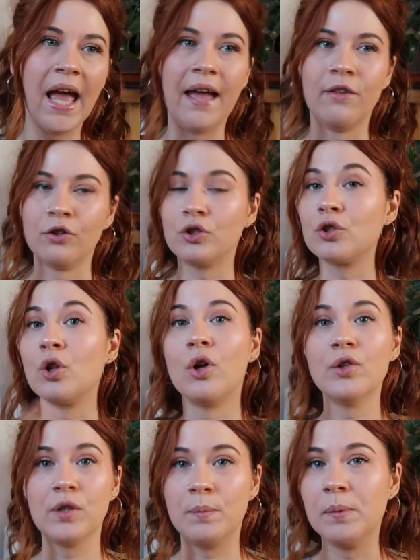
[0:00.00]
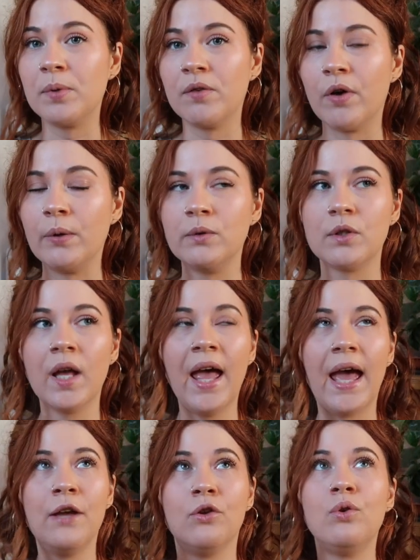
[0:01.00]
and there's just lots of people around
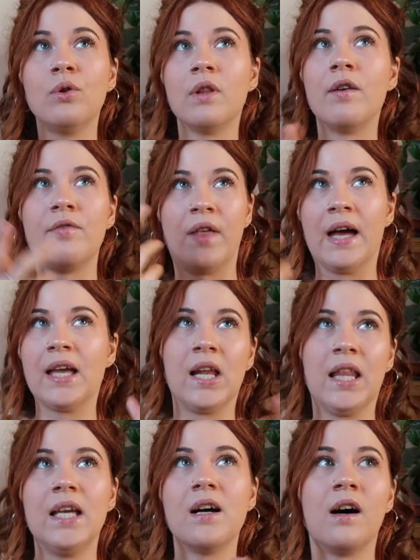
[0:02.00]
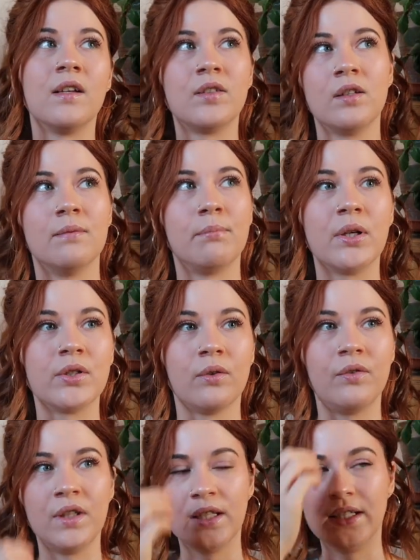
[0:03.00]
and you love that kind of like hustle and bustle
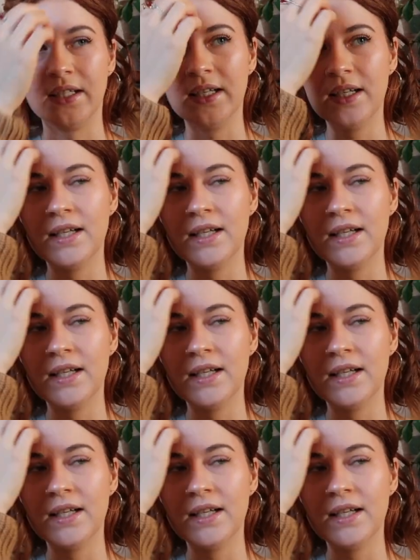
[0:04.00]
feeling